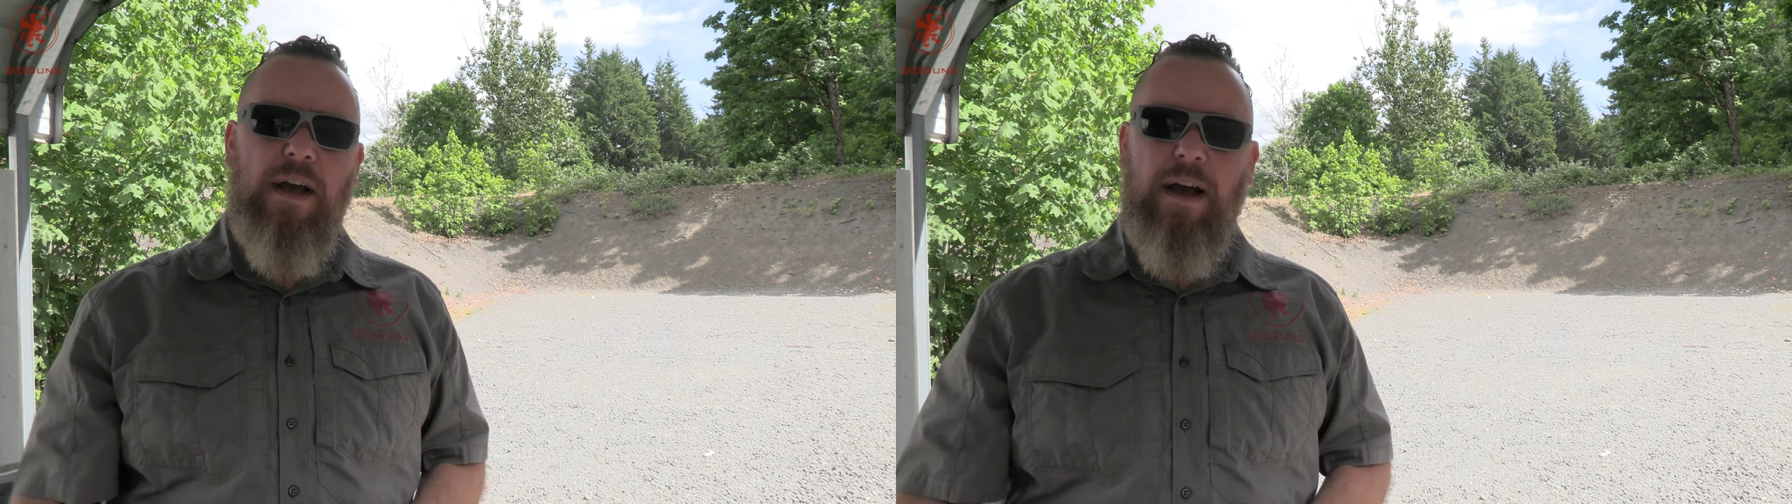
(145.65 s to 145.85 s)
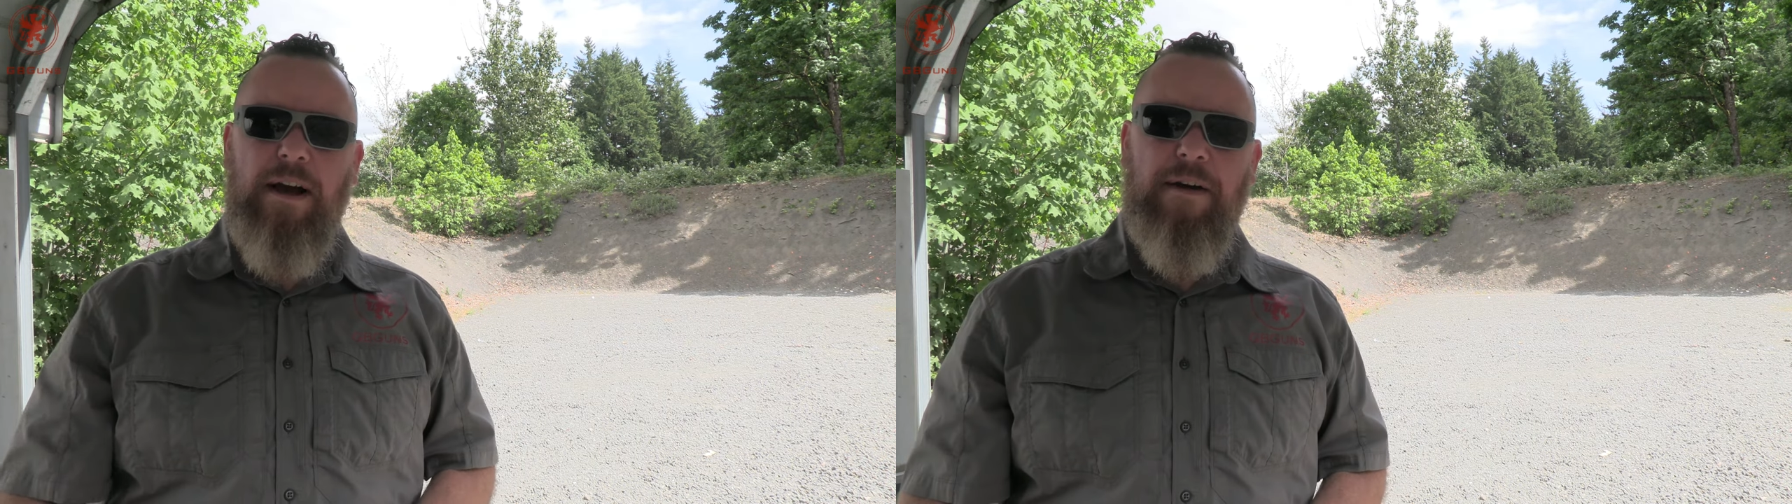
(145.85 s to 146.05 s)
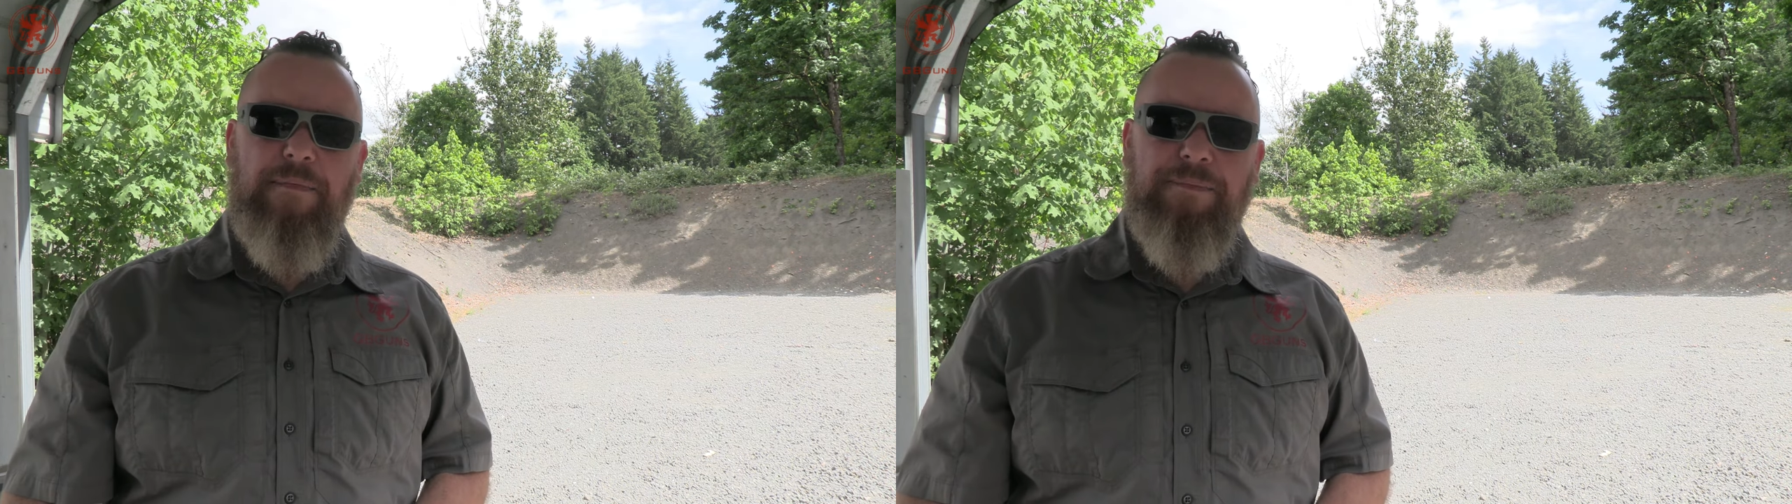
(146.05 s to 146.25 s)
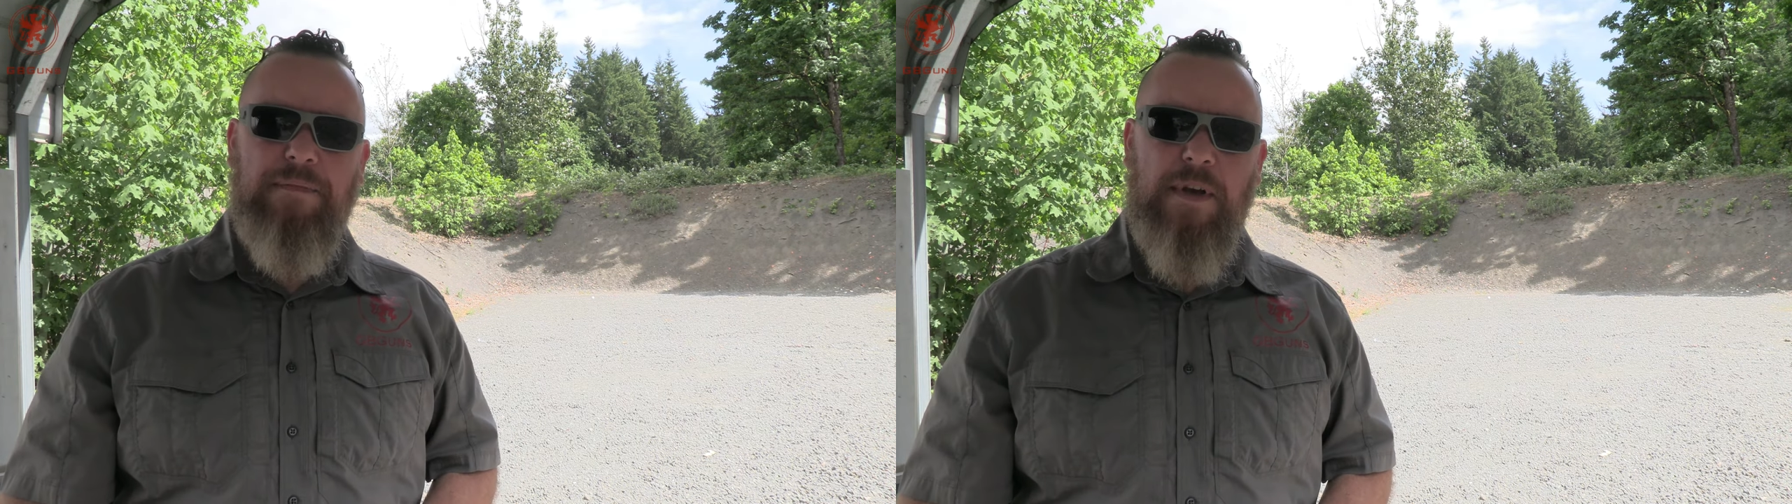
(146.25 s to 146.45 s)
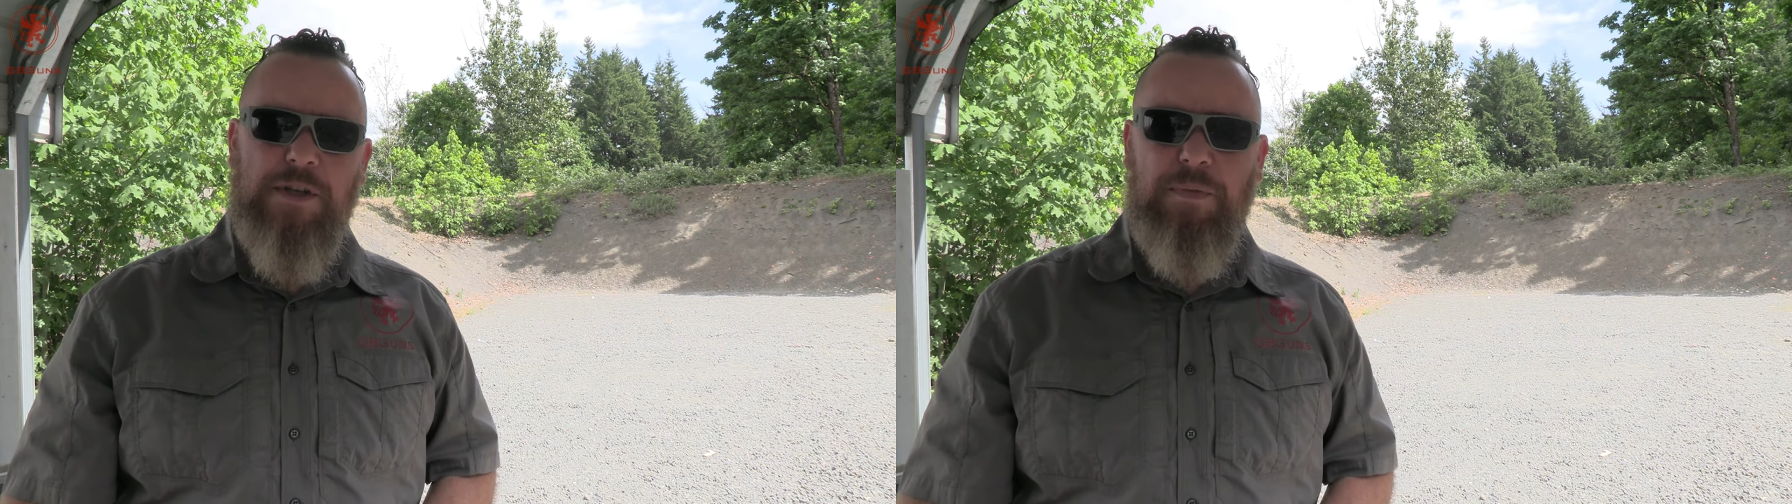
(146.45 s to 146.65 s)
a
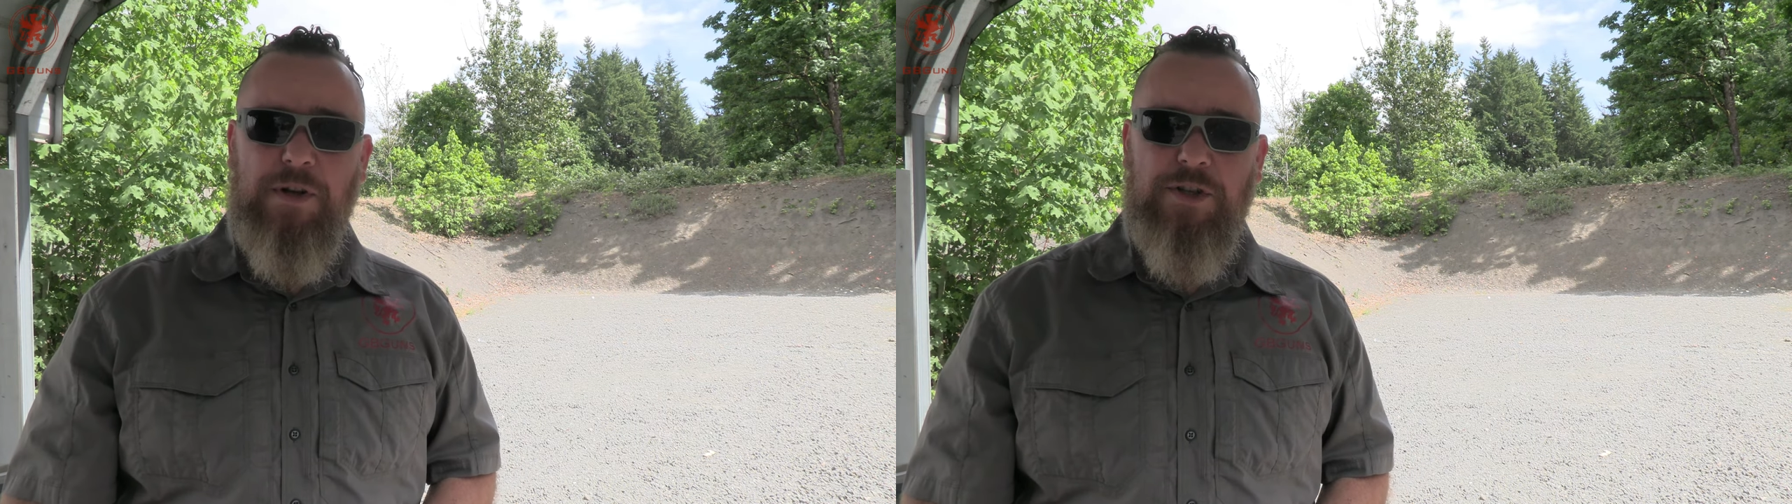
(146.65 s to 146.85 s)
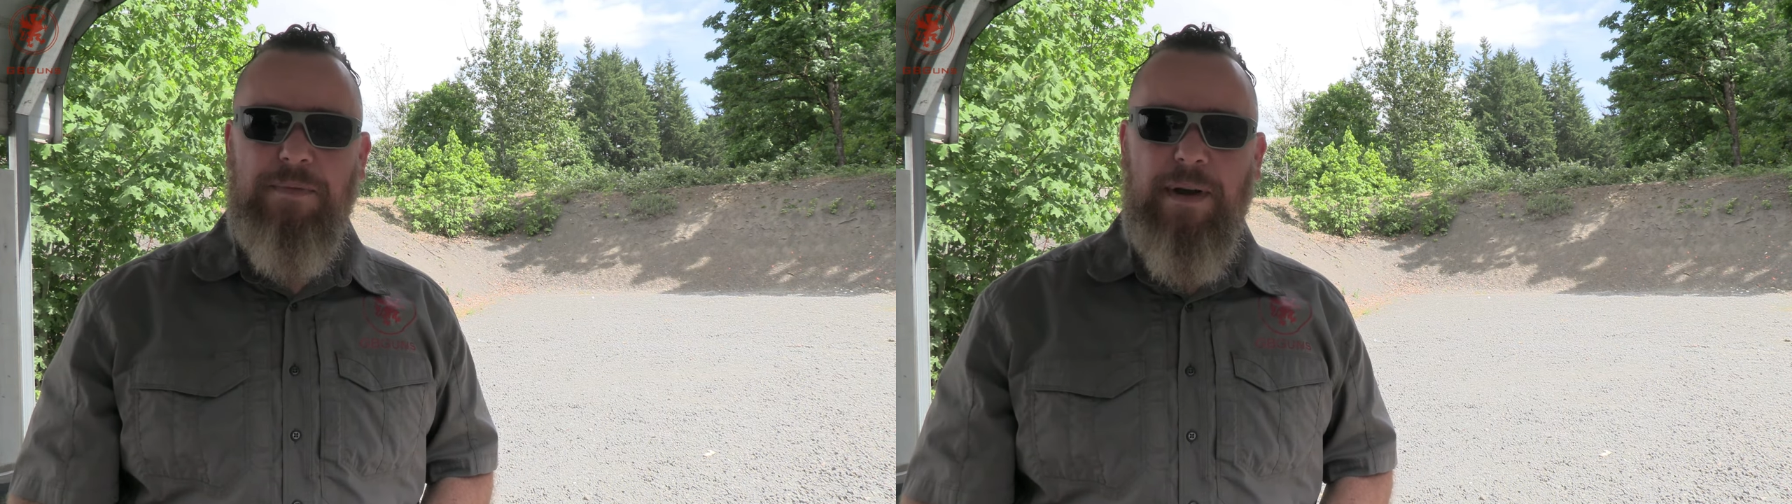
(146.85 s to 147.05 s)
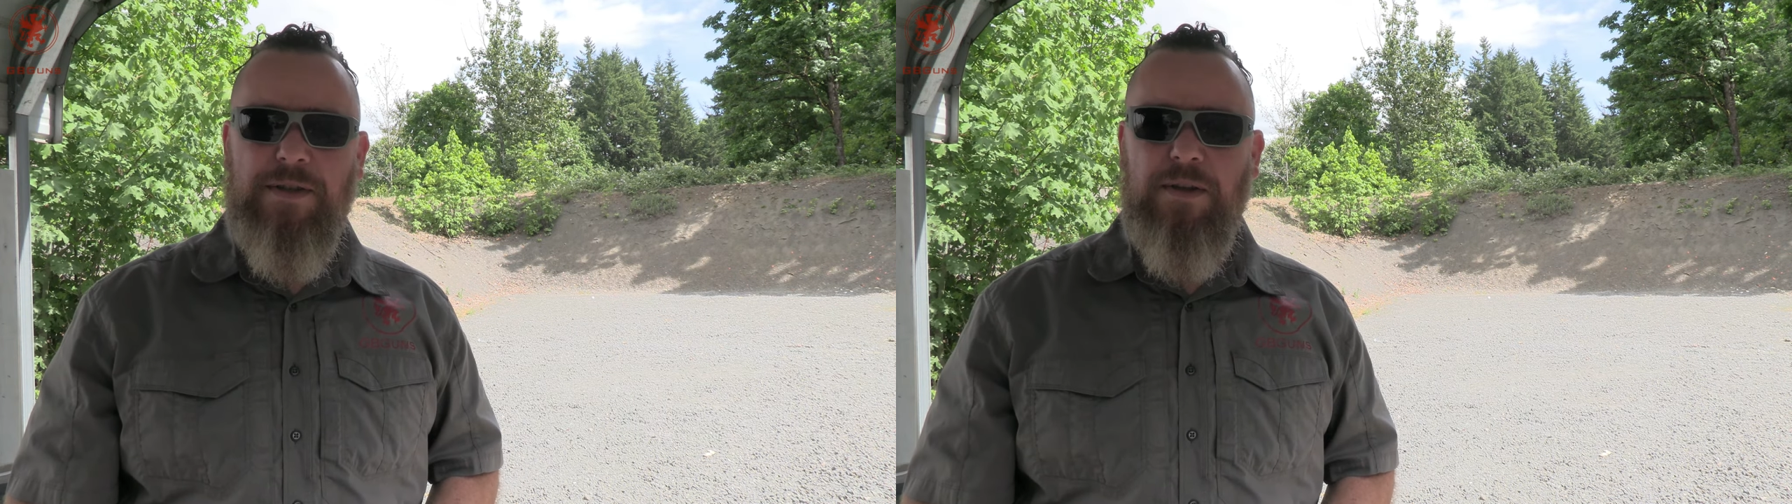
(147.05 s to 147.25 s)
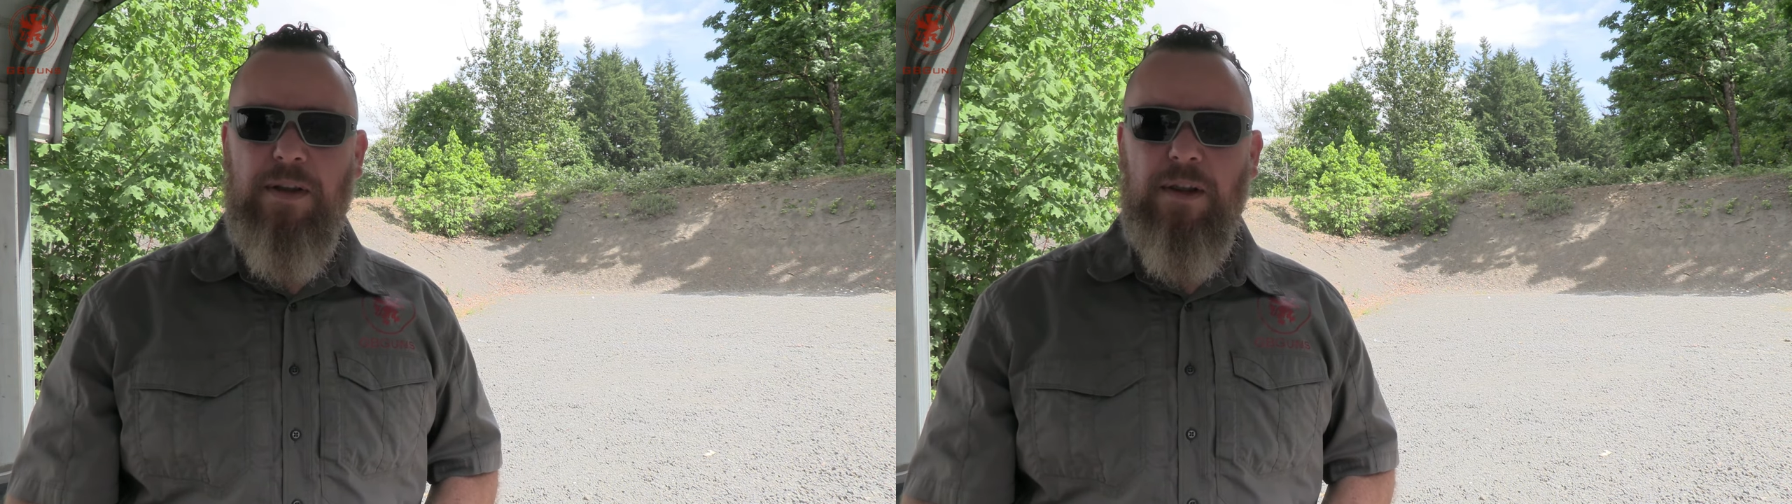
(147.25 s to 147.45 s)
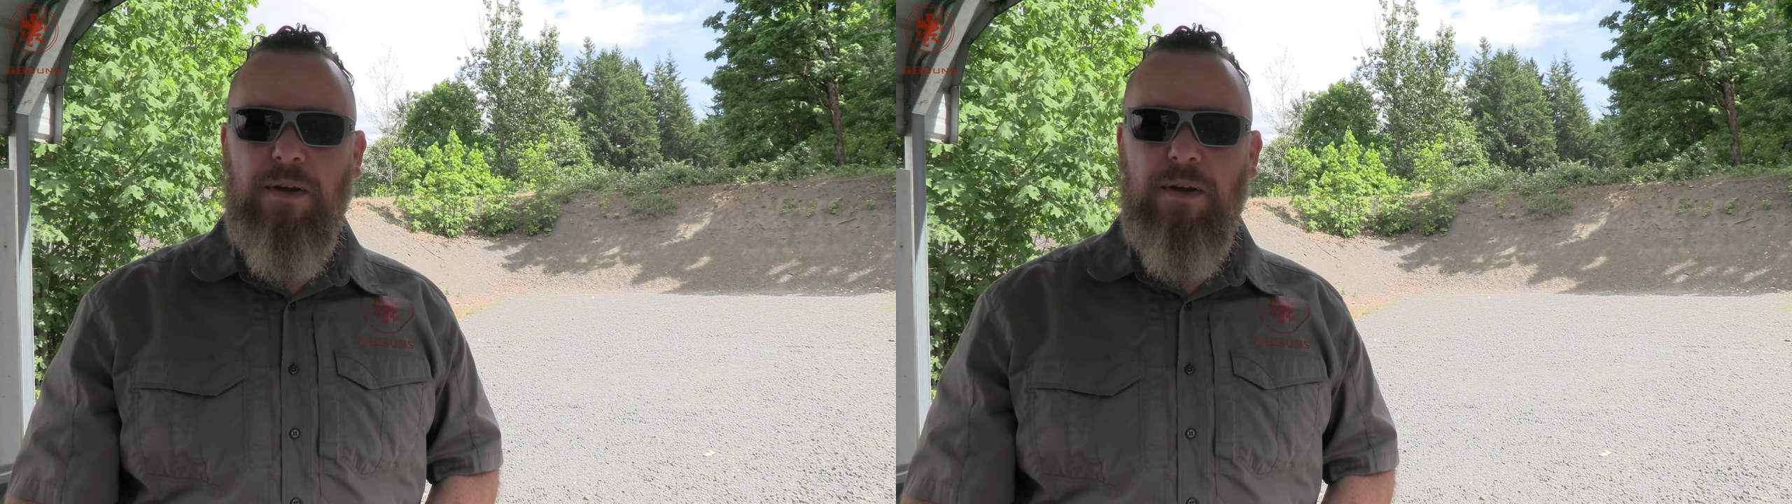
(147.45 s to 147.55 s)
spreadsheet basically